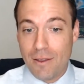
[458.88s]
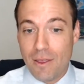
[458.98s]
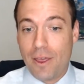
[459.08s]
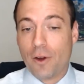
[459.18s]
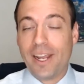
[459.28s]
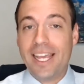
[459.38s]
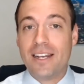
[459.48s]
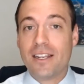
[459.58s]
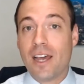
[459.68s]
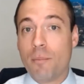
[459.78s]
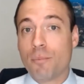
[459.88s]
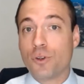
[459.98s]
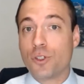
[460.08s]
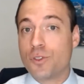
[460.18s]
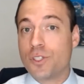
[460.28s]
their income
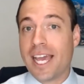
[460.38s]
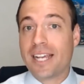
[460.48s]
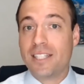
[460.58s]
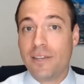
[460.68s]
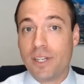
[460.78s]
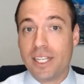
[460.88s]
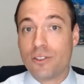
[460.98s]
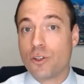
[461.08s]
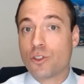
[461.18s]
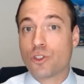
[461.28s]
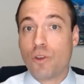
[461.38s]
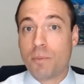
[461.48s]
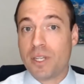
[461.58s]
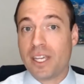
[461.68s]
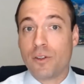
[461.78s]
producing activities, their
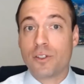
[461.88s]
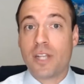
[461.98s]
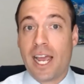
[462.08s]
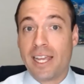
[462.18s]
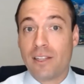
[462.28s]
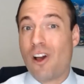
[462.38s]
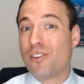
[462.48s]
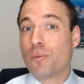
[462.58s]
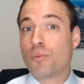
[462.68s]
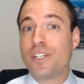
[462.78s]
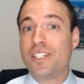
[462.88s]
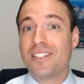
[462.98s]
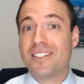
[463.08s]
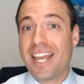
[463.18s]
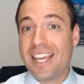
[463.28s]
scripting, their dialogue, their
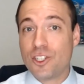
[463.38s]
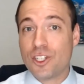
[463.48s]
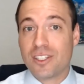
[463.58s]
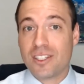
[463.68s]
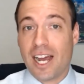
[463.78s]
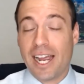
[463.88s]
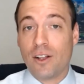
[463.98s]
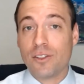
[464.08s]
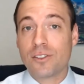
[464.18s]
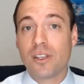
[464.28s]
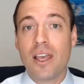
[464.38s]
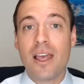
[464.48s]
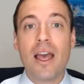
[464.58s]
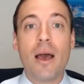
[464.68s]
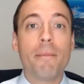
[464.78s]
presentation styles.
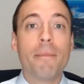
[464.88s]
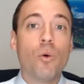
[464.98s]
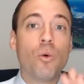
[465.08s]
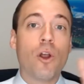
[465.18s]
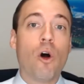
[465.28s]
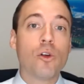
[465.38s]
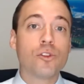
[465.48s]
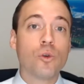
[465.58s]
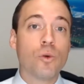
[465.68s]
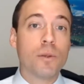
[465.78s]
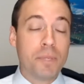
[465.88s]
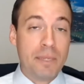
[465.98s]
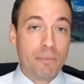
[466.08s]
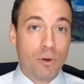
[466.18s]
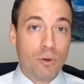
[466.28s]
But what
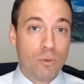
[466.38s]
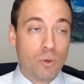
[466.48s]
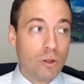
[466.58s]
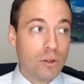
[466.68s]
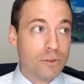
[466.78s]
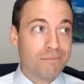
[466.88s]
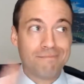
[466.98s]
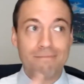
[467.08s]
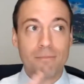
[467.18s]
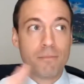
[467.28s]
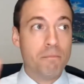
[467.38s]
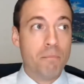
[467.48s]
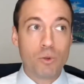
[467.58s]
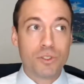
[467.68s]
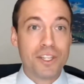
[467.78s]
people will
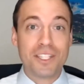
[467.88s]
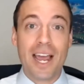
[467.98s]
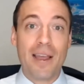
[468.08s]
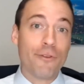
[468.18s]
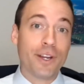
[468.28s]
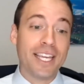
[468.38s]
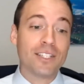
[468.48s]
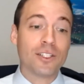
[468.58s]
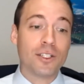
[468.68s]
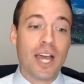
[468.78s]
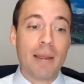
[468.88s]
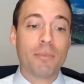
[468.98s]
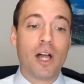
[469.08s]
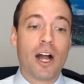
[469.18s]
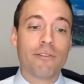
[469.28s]
most of the time forget to time
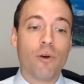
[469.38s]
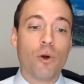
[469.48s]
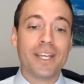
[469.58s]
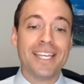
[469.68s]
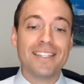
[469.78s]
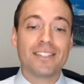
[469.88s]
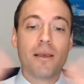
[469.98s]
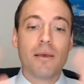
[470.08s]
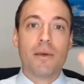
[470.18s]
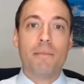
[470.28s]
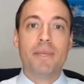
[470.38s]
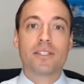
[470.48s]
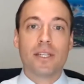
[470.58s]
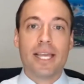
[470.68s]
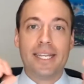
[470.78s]
block for is the
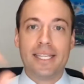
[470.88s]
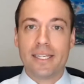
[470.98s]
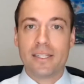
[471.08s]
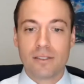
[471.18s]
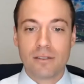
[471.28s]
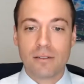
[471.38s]
miscellaneous,